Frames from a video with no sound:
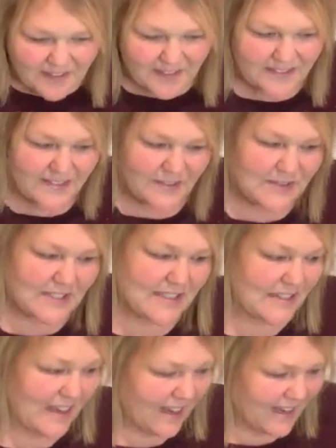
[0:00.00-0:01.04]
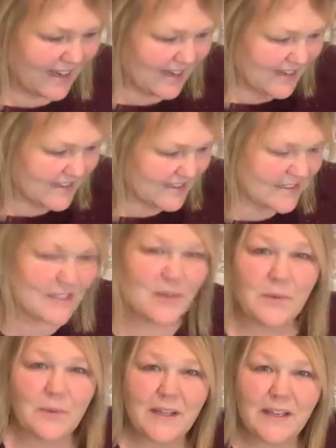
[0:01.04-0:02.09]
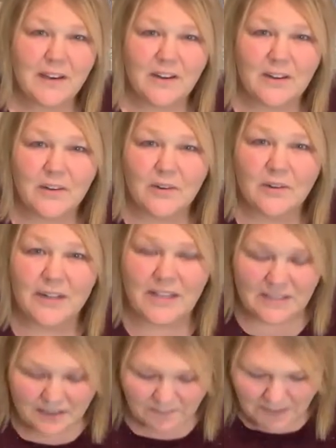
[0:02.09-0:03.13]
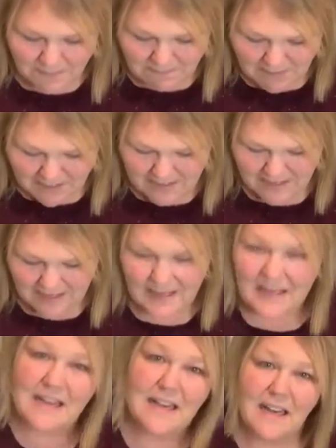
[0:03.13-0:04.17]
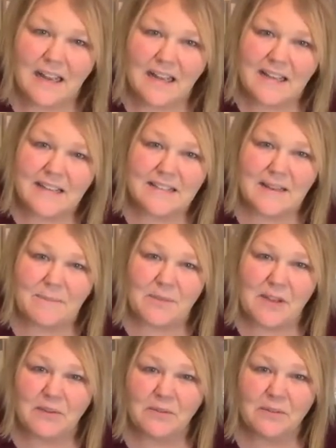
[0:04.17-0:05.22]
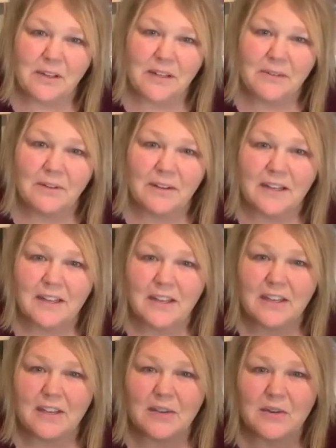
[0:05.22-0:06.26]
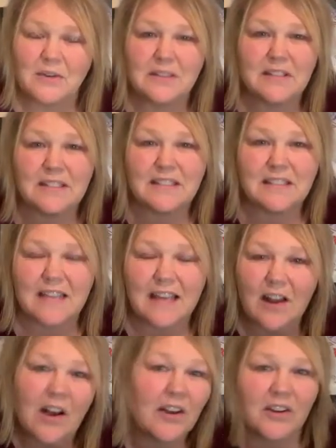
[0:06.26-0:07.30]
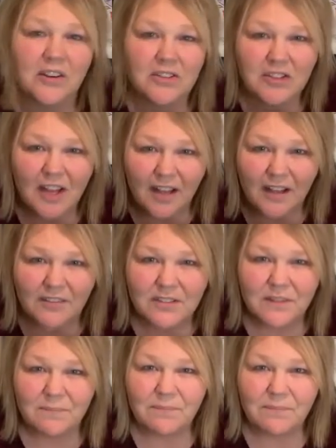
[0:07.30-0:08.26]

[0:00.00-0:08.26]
So tonight we are going to be making something really cute to set on our shelves.